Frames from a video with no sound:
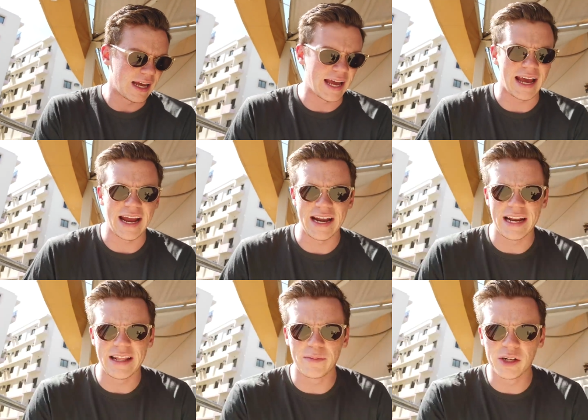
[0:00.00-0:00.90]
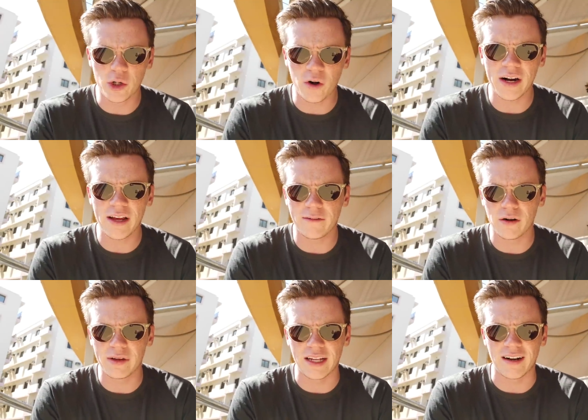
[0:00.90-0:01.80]
And the majority of
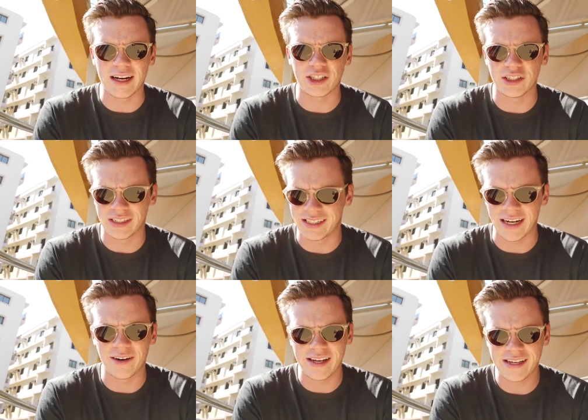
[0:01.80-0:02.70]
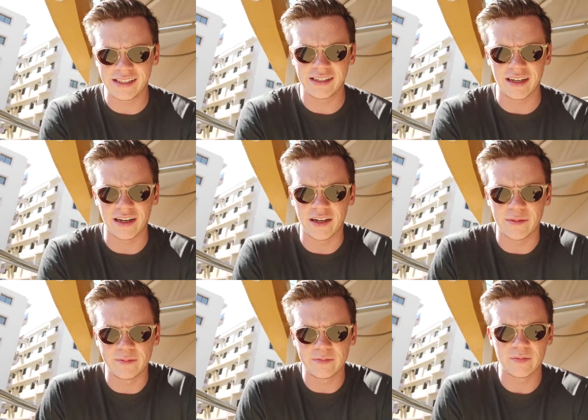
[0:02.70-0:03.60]
women there, actually, Saudis,
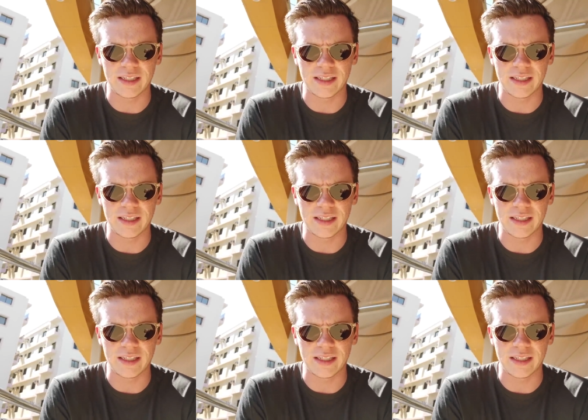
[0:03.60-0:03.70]
um,